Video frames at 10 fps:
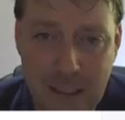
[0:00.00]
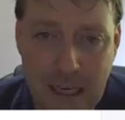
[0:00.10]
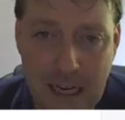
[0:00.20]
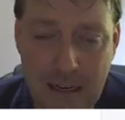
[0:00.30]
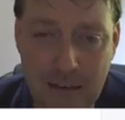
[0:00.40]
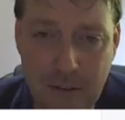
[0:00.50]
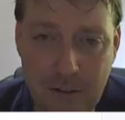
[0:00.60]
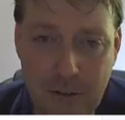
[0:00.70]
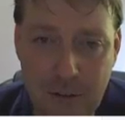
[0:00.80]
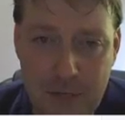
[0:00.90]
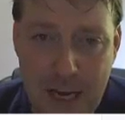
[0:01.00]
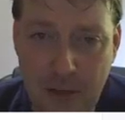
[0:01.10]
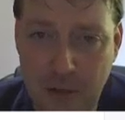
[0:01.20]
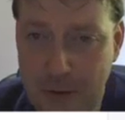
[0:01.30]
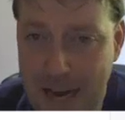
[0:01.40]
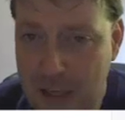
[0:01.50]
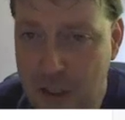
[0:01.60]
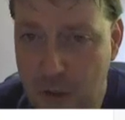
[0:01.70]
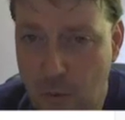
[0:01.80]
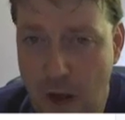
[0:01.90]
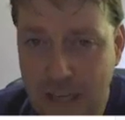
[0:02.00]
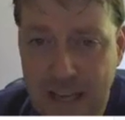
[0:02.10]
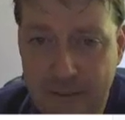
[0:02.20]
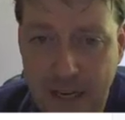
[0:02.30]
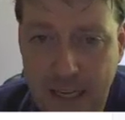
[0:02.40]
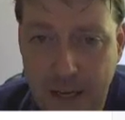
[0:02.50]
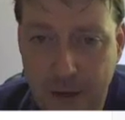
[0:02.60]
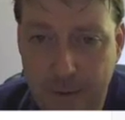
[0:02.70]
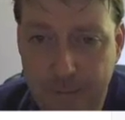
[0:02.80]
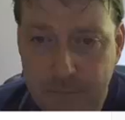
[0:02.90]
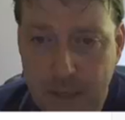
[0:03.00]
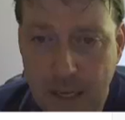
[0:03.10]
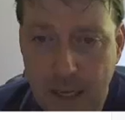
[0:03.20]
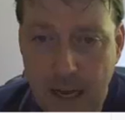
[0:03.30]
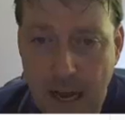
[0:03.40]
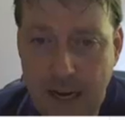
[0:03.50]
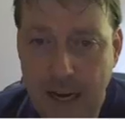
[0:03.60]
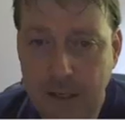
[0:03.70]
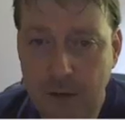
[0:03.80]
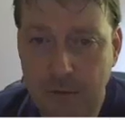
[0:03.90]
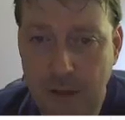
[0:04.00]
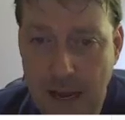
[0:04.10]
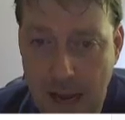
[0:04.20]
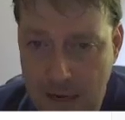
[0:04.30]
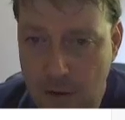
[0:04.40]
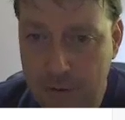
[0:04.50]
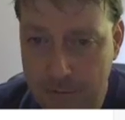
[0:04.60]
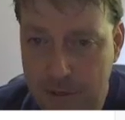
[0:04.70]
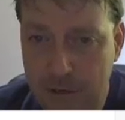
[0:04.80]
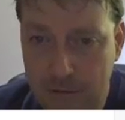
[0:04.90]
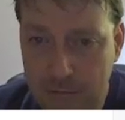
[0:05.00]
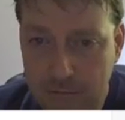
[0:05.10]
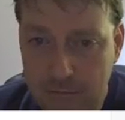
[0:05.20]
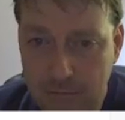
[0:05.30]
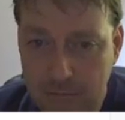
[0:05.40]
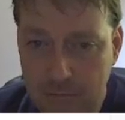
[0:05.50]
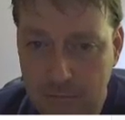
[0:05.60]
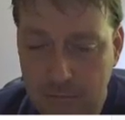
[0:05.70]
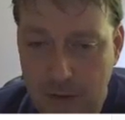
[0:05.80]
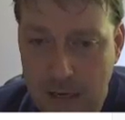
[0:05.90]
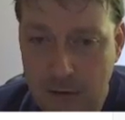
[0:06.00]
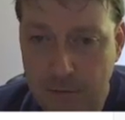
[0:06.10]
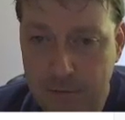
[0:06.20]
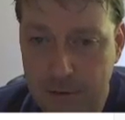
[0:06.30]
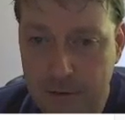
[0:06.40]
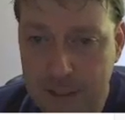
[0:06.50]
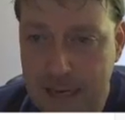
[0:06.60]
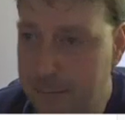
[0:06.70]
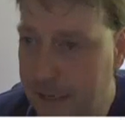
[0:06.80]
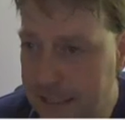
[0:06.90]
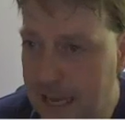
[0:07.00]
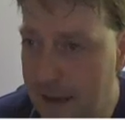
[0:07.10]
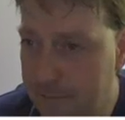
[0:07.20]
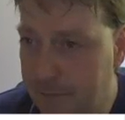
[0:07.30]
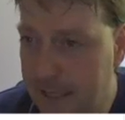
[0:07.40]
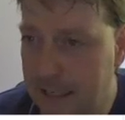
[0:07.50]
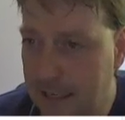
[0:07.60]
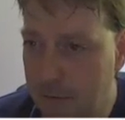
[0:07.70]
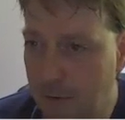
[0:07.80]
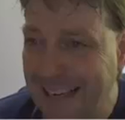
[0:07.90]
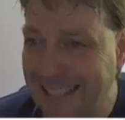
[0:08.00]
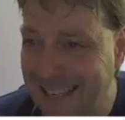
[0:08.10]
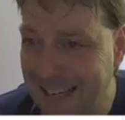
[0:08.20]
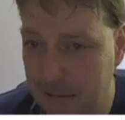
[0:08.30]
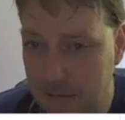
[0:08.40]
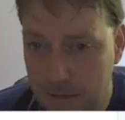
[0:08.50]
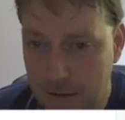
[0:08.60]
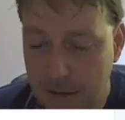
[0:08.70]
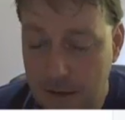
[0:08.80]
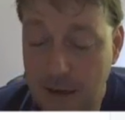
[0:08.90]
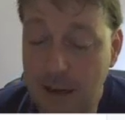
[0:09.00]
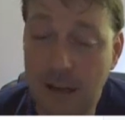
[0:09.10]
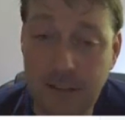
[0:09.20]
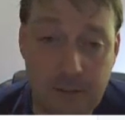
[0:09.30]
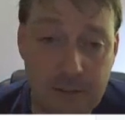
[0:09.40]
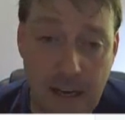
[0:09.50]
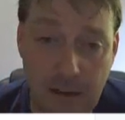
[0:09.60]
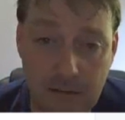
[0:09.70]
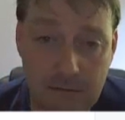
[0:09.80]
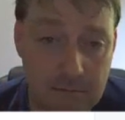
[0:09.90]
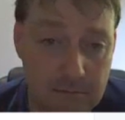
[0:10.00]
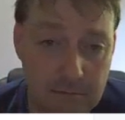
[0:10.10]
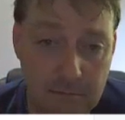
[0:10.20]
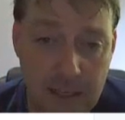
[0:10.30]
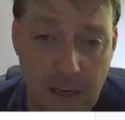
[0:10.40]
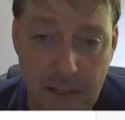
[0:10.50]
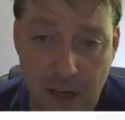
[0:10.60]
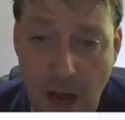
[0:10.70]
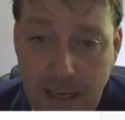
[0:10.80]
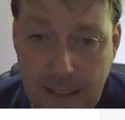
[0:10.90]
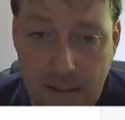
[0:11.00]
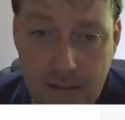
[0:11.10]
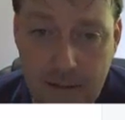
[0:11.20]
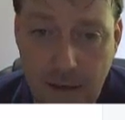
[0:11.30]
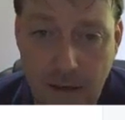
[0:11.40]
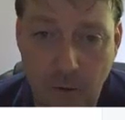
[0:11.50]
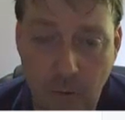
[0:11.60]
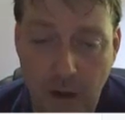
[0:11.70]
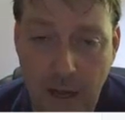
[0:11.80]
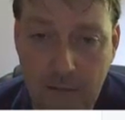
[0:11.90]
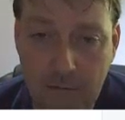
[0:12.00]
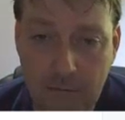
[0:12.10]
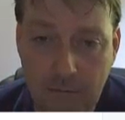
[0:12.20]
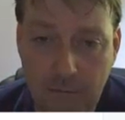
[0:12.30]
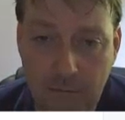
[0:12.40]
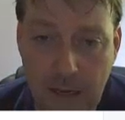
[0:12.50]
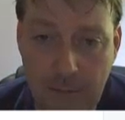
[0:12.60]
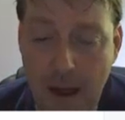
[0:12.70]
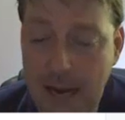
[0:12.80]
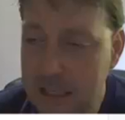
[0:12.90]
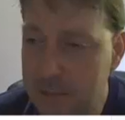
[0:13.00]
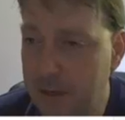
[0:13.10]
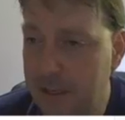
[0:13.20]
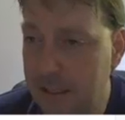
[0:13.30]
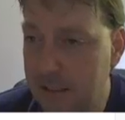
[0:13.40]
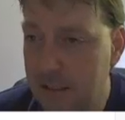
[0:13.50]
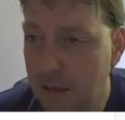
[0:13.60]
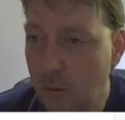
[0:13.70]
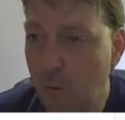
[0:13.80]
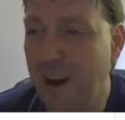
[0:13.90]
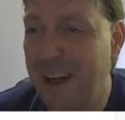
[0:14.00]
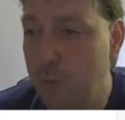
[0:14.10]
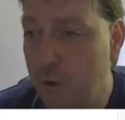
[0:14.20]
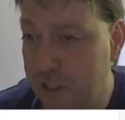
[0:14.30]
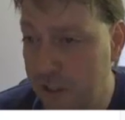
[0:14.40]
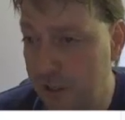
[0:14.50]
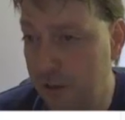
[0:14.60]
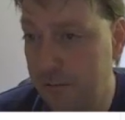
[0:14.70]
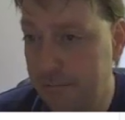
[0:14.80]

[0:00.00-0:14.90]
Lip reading: channel and you were actually to watch that video, I kind of go through step by step basically what I did, and I also tell the audience what, in my experience, what I wouldn't do